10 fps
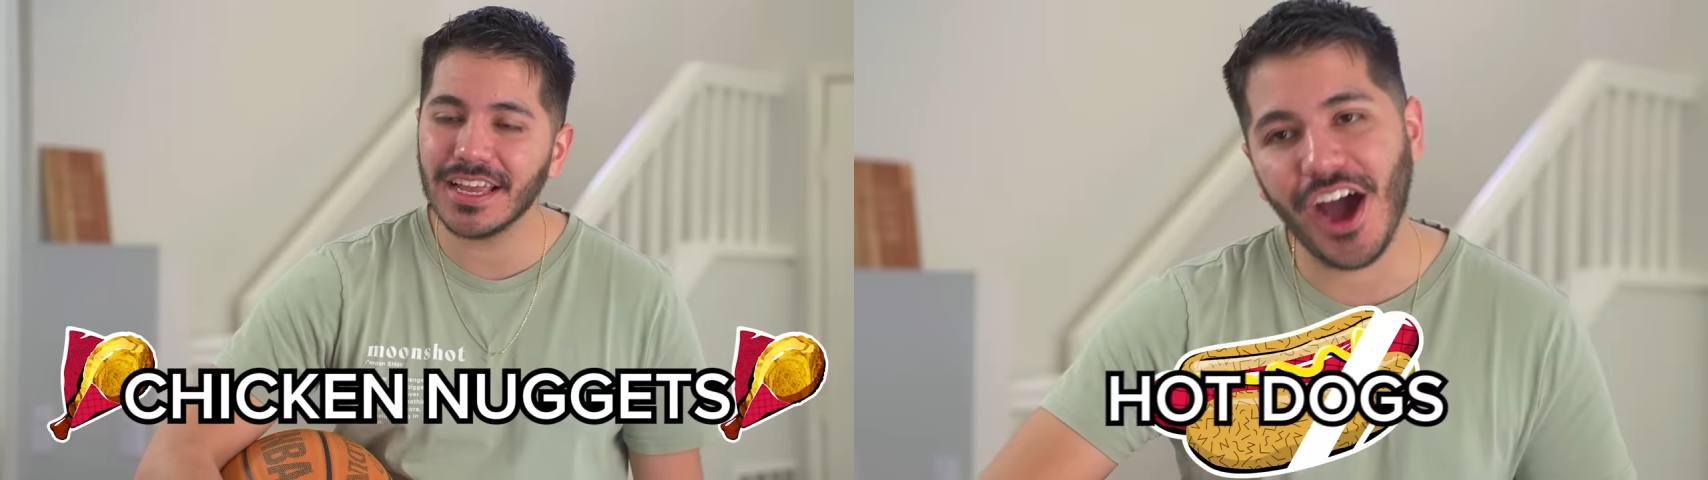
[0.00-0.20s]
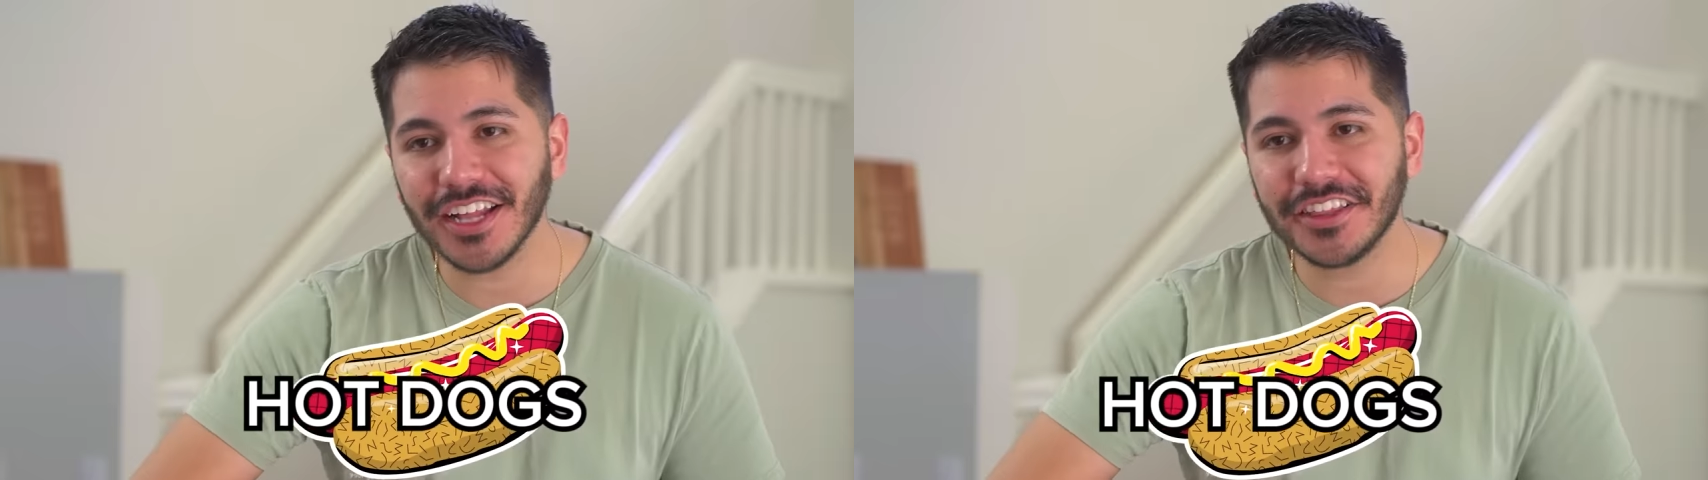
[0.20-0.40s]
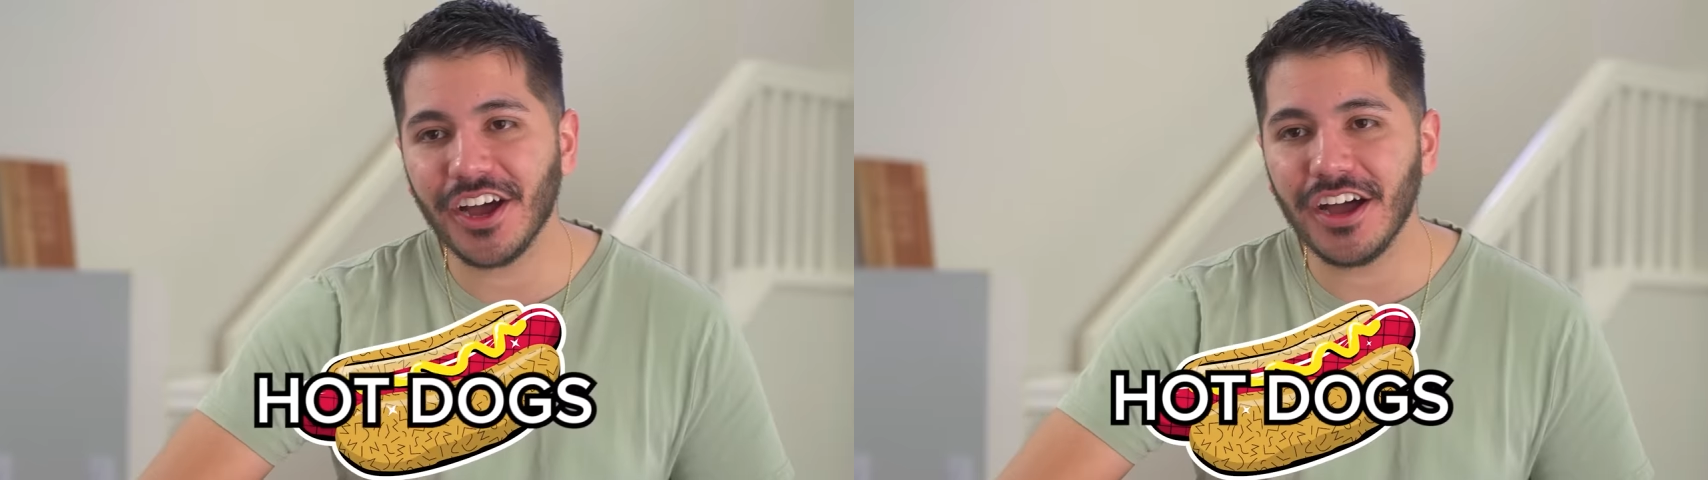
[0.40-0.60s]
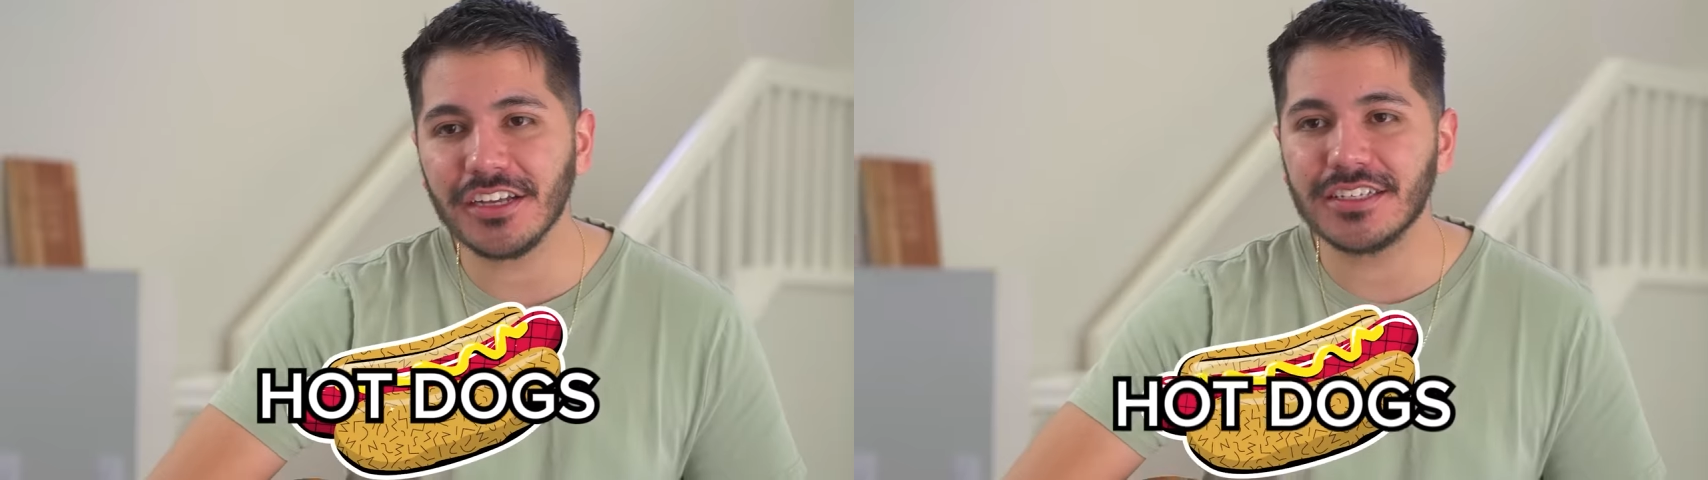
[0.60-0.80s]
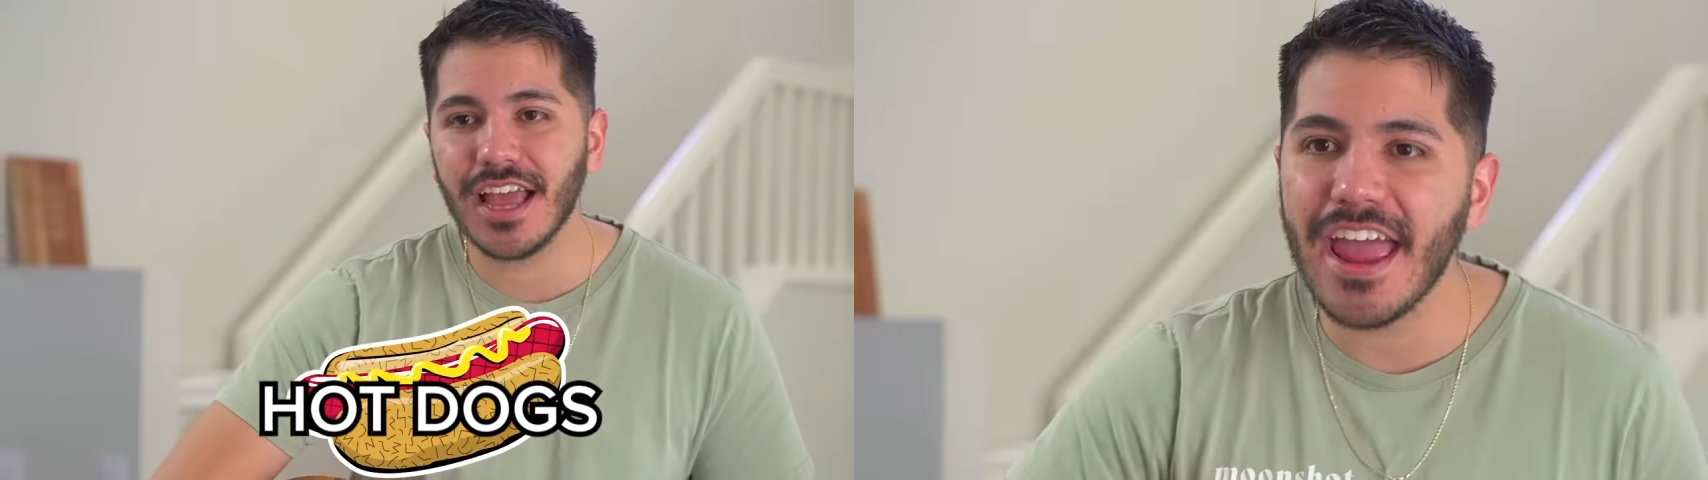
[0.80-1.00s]
hot
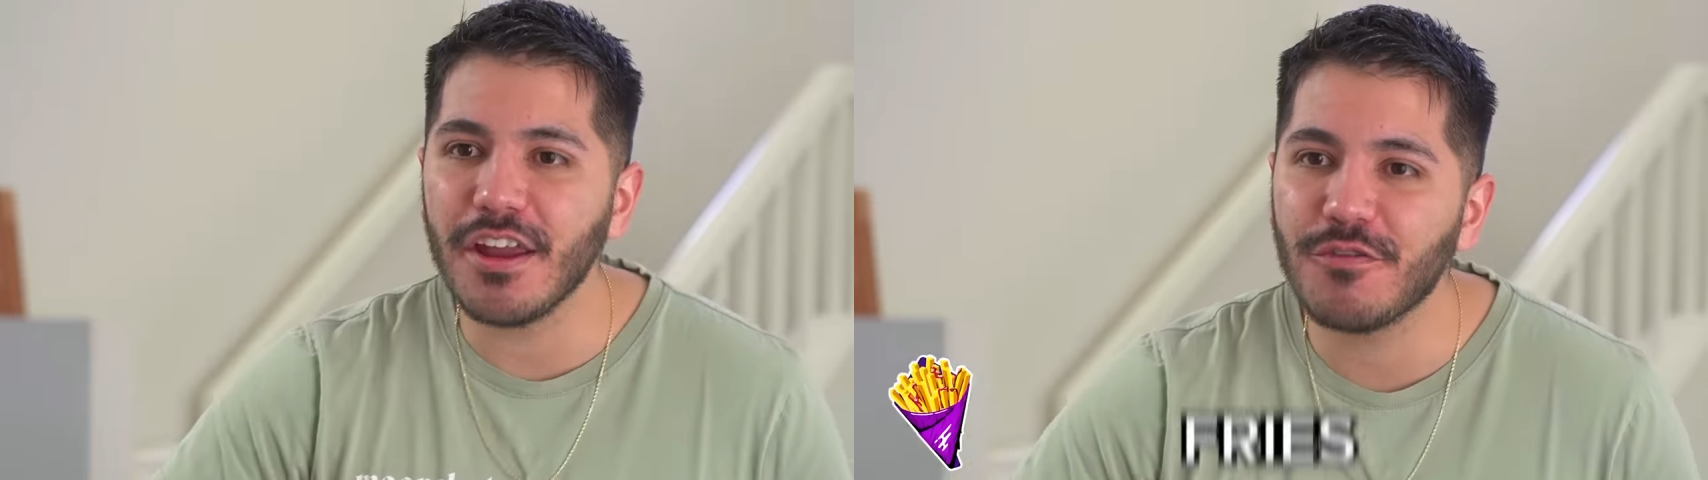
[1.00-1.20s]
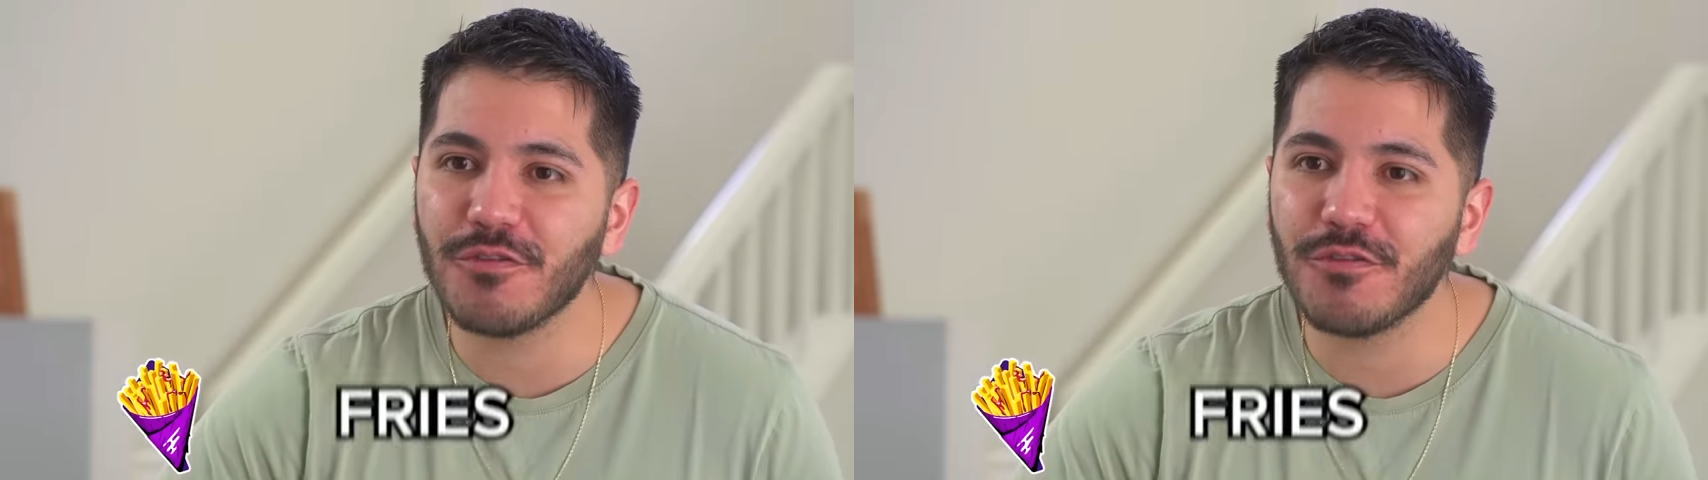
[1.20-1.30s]
dogs, and